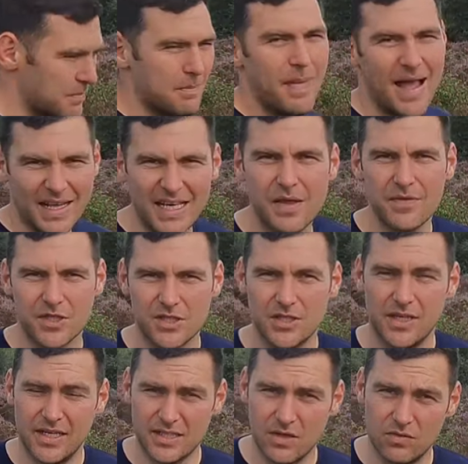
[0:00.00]

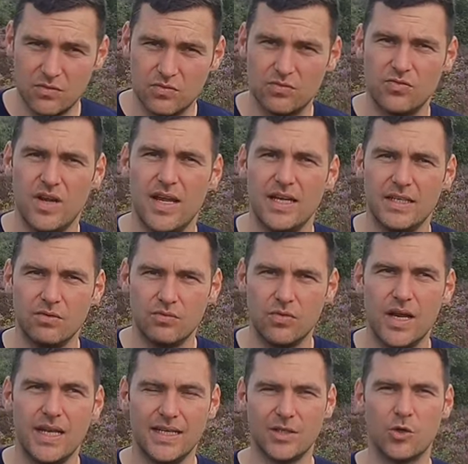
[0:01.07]
magnificent. It's a really,
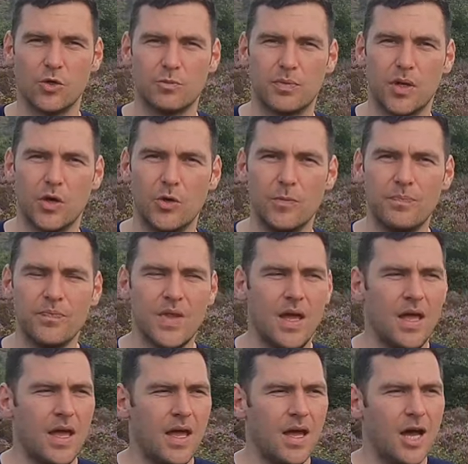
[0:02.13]
really good bloom.
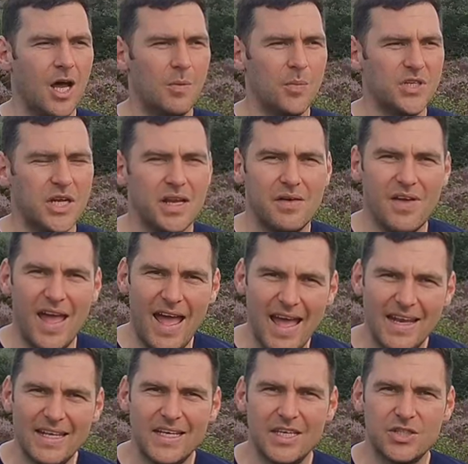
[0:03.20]
We don't have
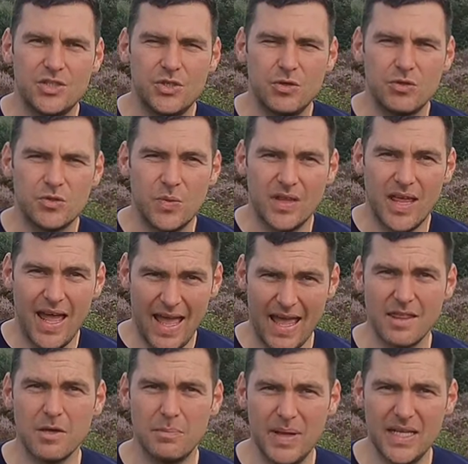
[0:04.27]
any issues with
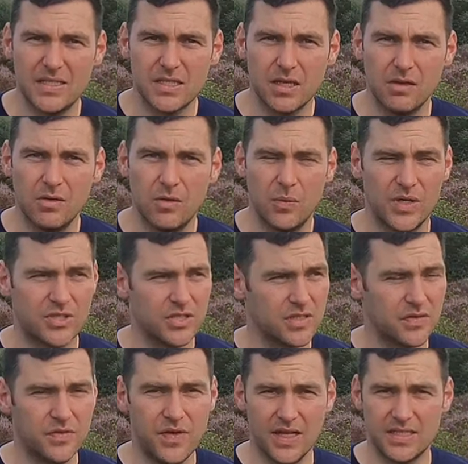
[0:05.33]
heather beetle, which is
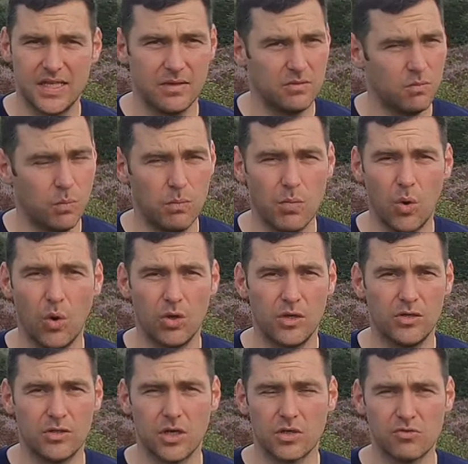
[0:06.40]
affecting
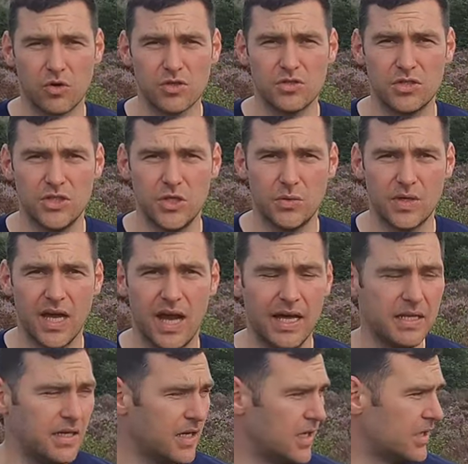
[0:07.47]
moorland across the
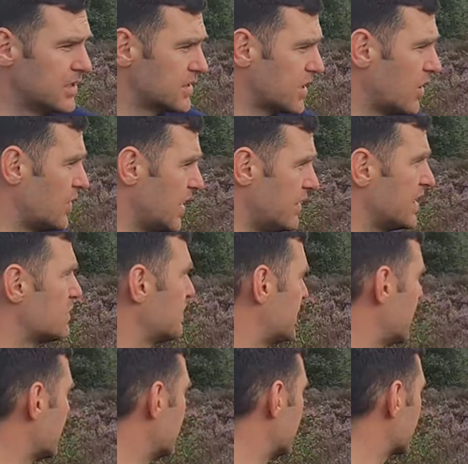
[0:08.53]
UK. So in this
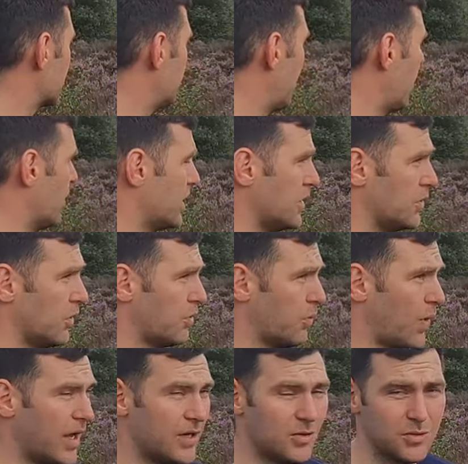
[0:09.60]
particular spot in North
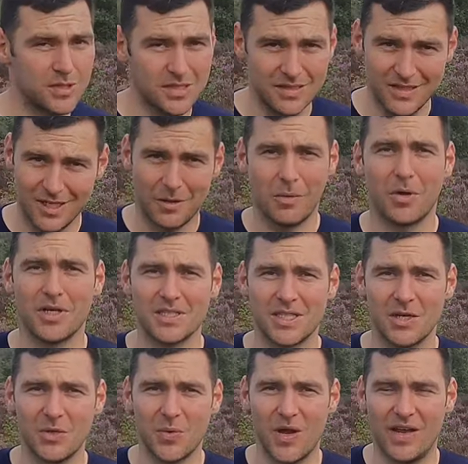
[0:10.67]
Wales, I'm not going to
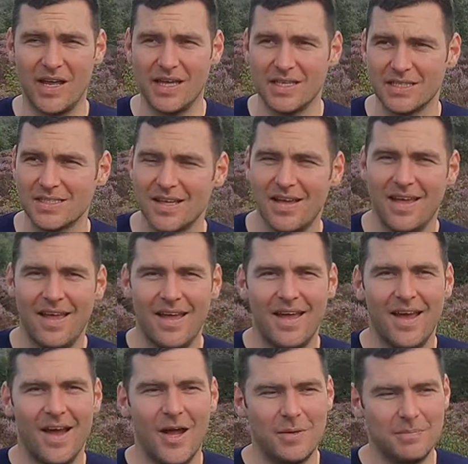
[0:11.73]
tell you where it is, do you